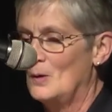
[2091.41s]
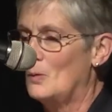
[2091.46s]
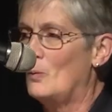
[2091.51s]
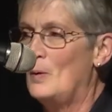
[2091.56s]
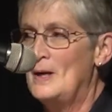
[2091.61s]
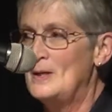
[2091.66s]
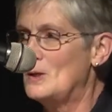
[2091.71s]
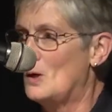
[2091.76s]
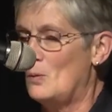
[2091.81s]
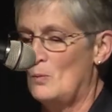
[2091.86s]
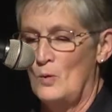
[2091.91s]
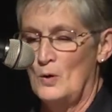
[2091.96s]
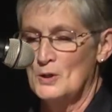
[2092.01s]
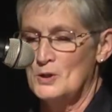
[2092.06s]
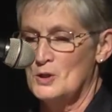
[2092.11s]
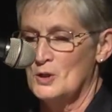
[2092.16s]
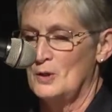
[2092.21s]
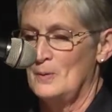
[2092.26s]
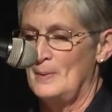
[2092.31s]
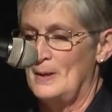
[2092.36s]
we don't
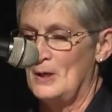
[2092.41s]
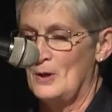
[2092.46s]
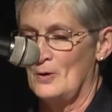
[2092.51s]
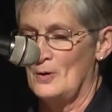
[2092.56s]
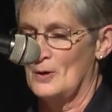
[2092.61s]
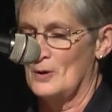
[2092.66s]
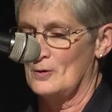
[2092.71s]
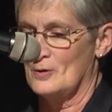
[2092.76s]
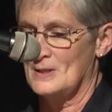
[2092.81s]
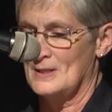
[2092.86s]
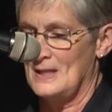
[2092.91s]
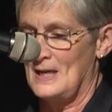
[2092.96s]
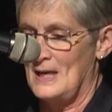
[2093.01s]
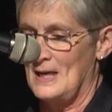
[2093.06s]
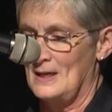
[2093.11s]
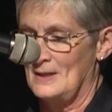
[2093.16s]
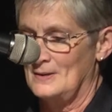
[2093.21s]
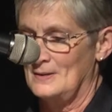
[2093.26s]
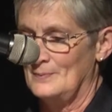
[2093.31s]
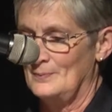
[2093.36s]
want you to be hurt or
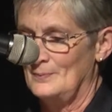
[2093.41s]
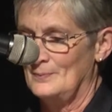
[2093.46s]
sad.